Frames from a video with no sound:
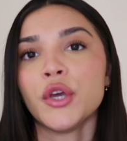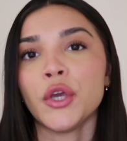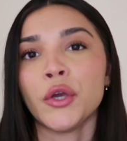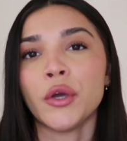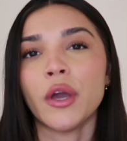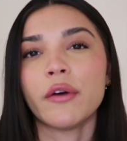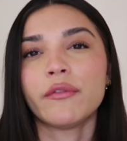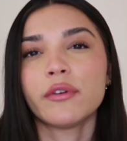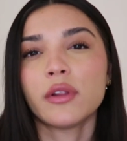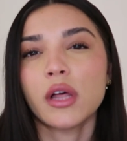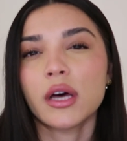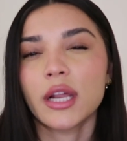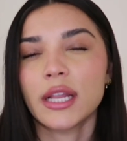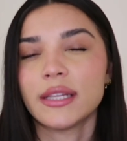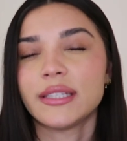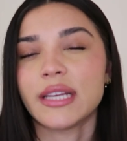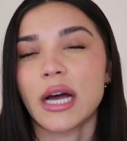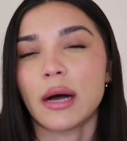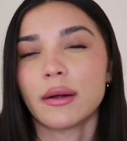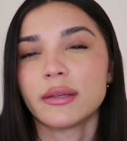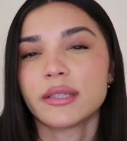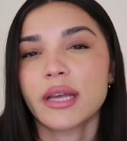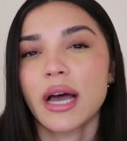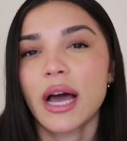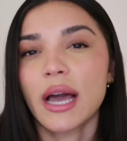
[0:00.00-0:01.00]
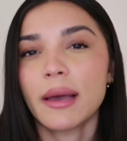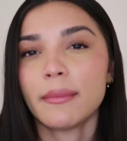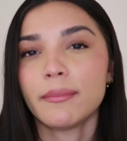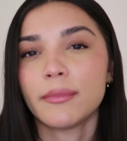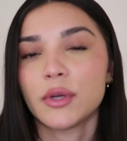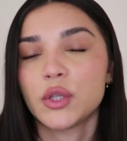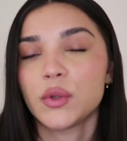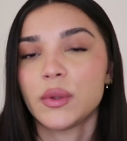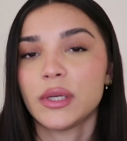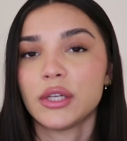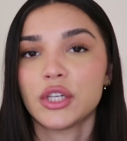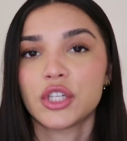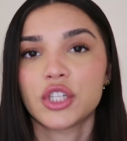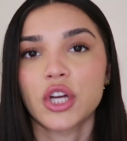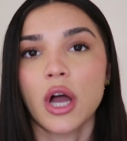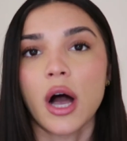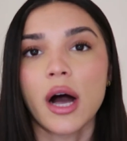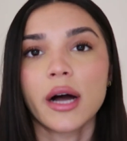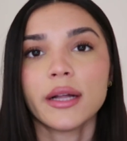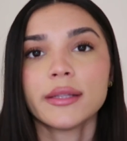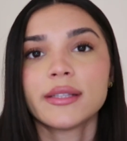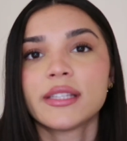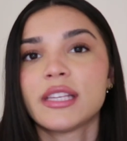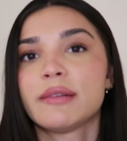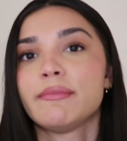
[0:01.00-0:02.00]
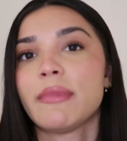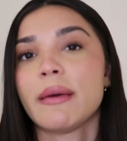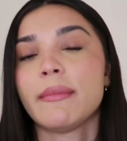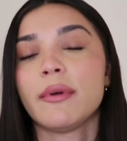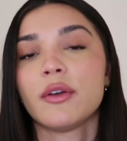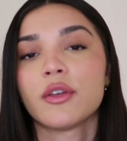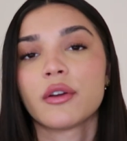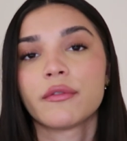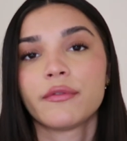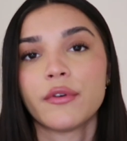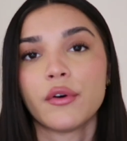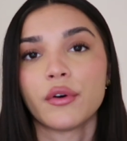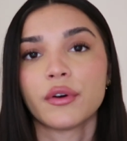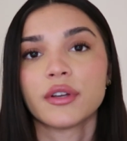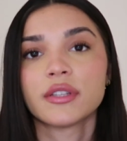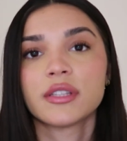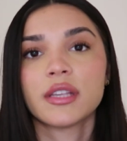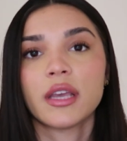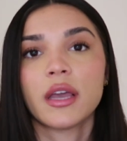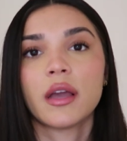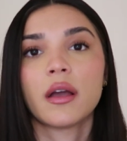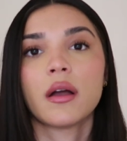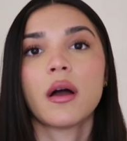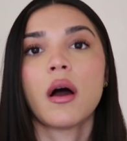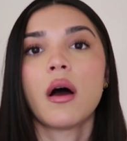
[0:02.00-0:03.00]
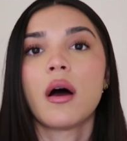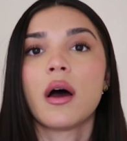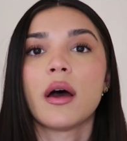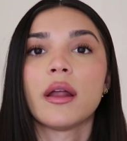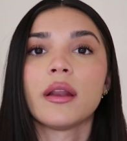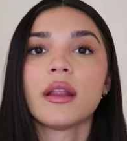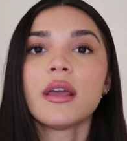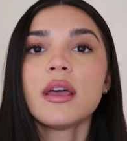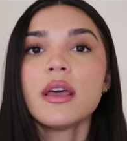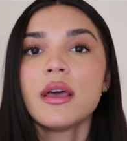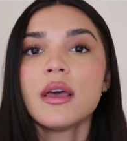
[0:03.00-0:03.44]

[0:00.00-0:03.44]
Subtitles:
you have a lot of downtime between shots and maybe they're focusing on